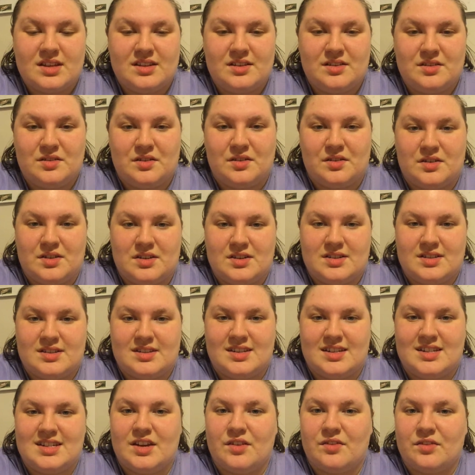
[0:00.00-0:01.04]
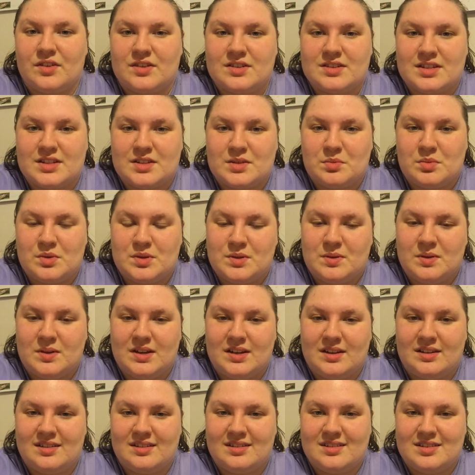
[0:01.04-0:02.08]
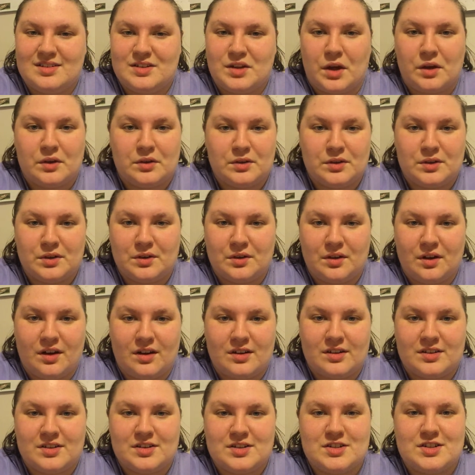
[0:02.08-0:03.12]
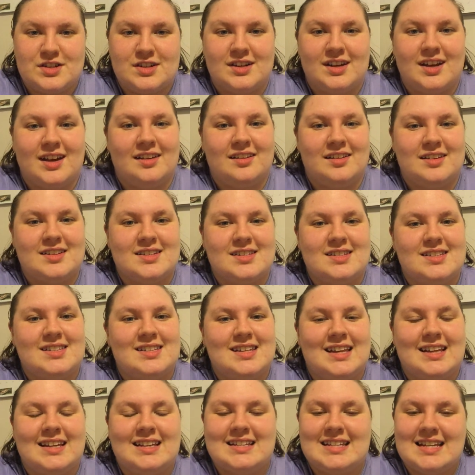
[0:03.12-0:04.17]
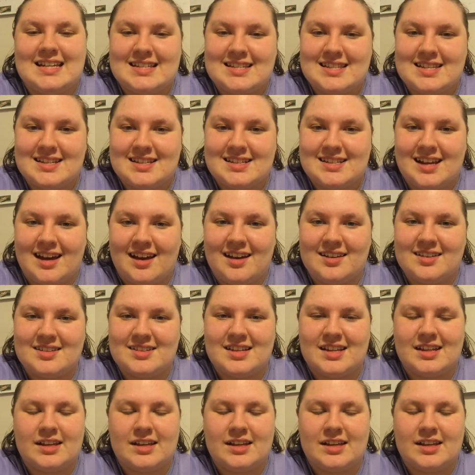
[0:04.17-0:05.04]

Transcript: and you notice the differences between Donald O'Connor and Gene Kelly's like dancing styles.